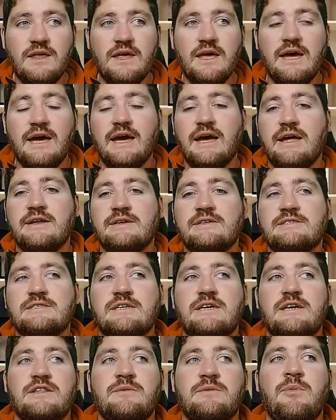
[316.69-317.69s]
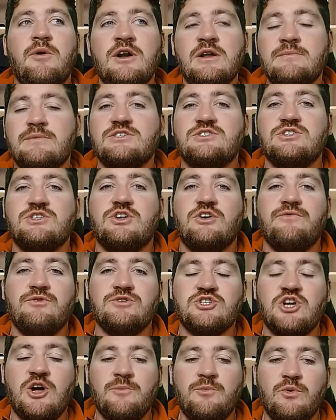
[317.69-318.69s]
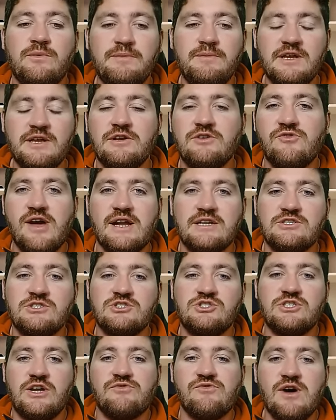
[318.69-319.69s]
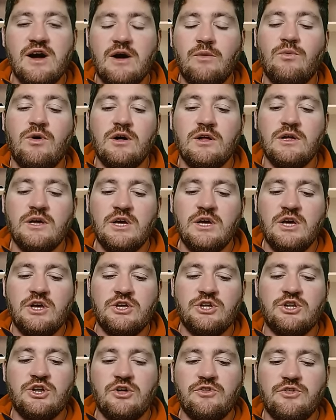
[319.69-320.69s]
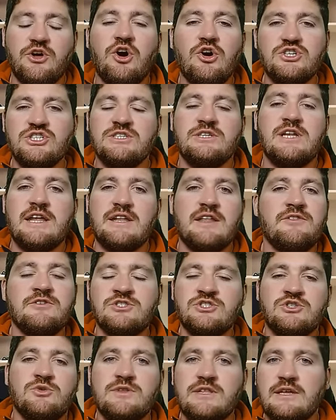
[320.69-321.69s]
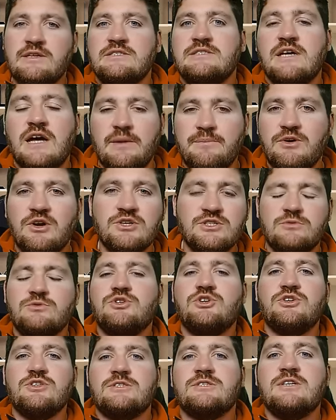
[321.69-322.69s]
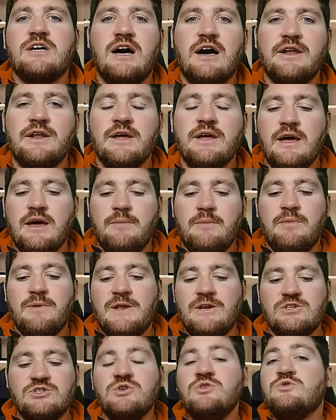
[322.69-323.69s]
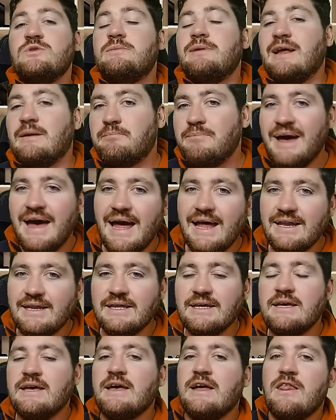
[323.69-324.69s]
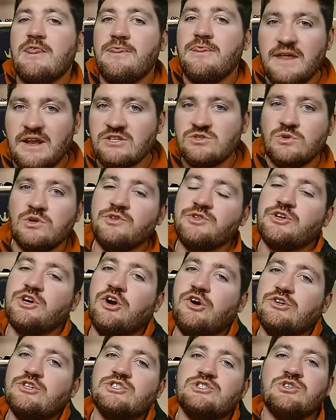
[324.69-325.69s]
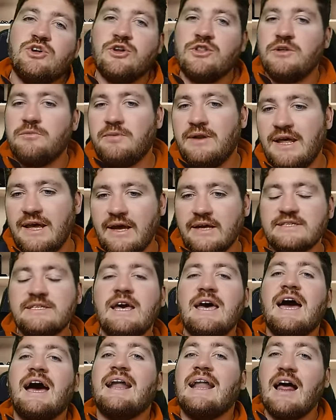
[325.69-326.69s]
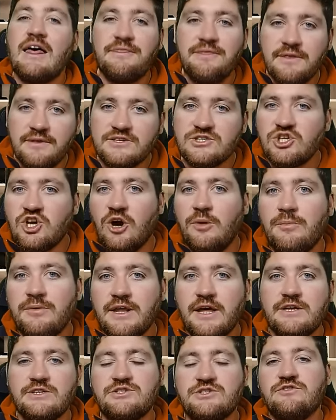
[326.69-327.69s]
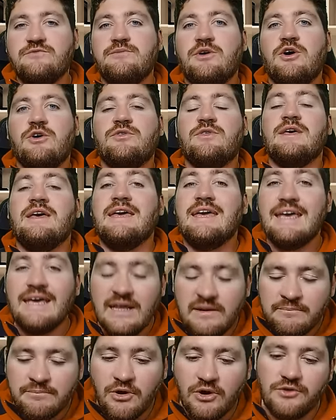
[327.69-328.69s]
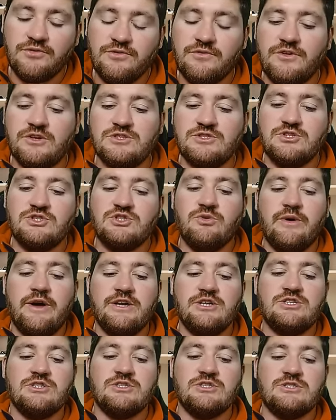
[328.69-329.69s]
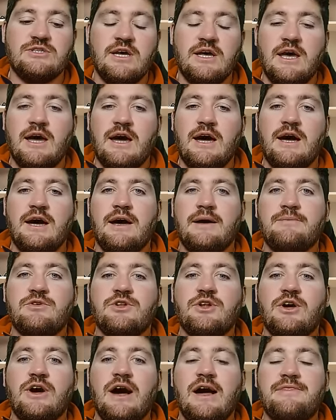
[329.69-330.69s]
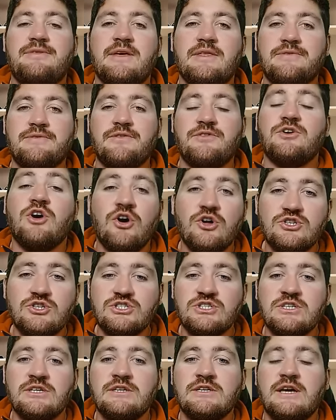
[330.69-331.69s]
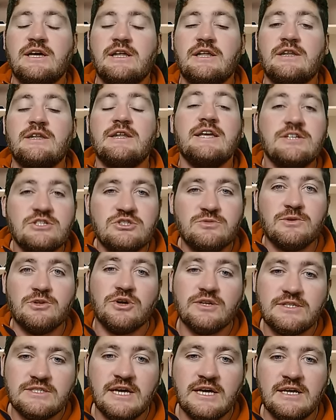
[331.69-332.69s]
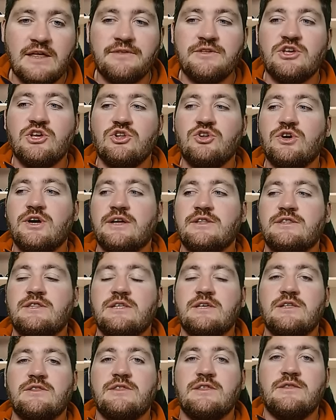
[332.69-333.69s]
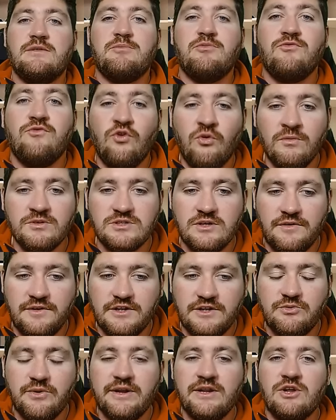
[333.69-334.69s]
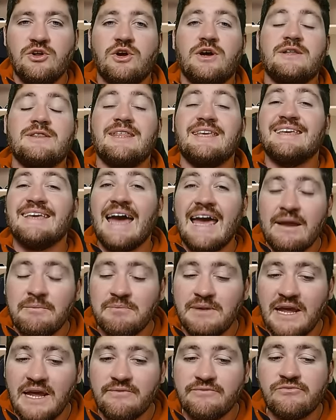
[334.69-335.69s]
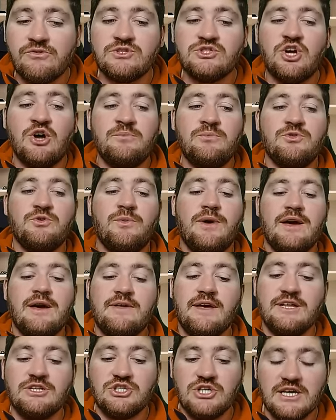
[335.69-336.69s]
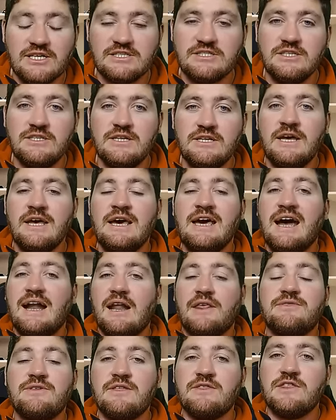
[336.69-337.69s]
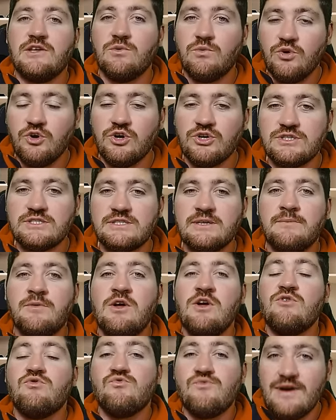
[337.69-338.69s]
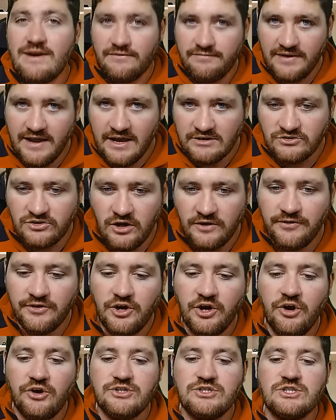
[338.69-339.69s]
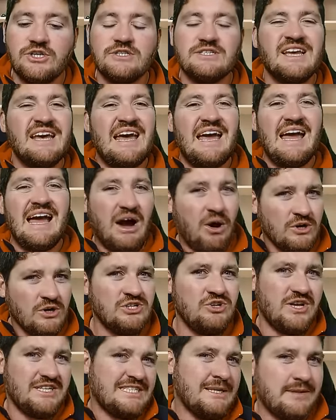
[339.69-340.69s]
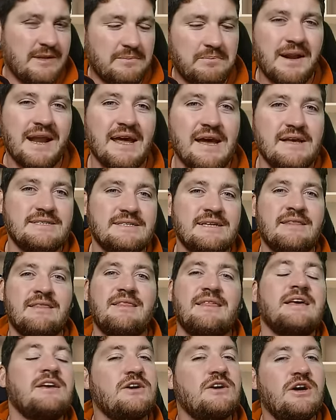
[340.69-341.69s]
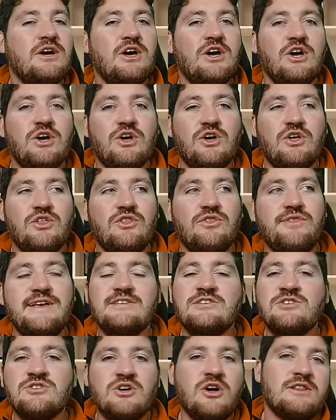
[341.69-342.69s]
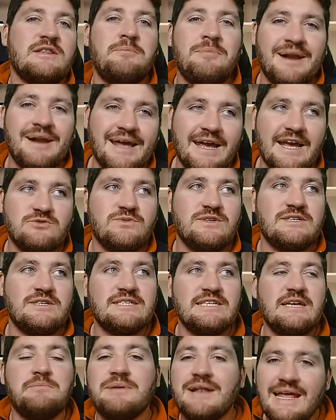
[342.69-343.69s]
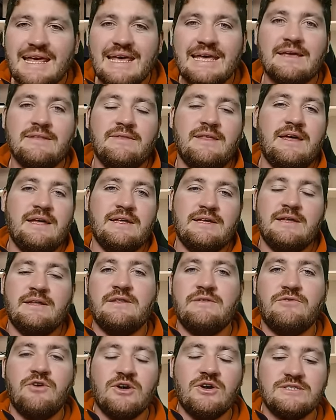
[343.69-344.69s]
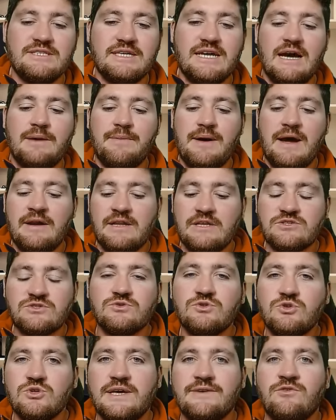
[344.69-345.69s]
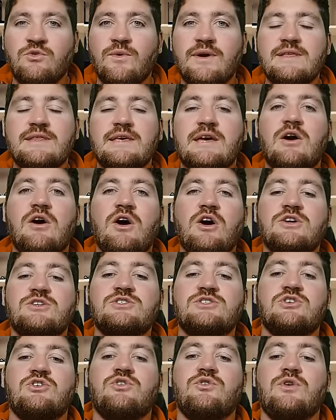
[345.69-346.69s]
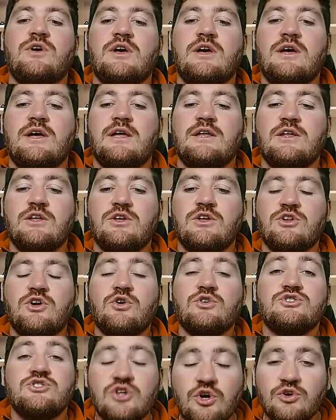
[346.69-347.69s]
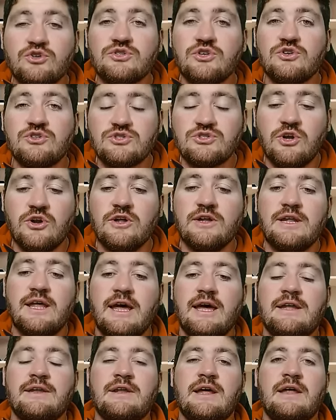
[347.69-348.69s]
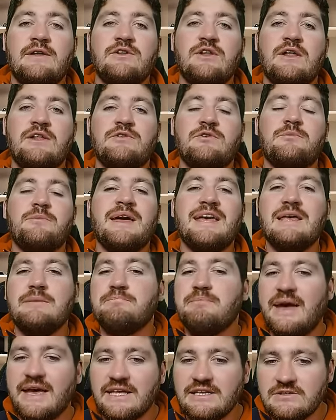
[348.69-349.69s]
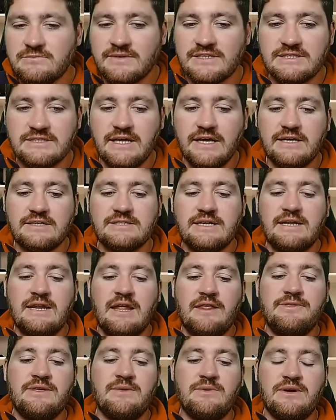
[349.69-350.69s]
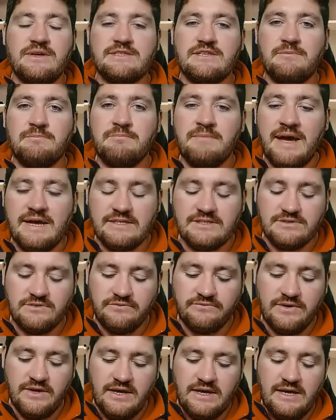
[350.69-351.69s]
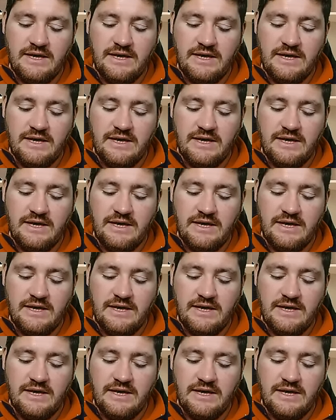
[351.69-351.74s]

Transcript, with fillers: And uh, the problem is, you know, for example, we immediately react and say, right, well, you know, the coaching had nothing to do with that side because it was a good side. But then as soon as you play badly, then it's all on the coaches, not on the players. And I think it's a combination of both in both of those situations. Um, you know, I think that the coaching needs to be looked at. I think you look at the, the, the performance under 20, you look at the game plan, for example, the way they adjusted. And I think there were some red flags by the coaches. I also look at some of the players and think these are not the players we see playing in the in the varsity cup and at school level where they are so, you know, so so solid and and, and you're making basic mistakes. And I think there's a massive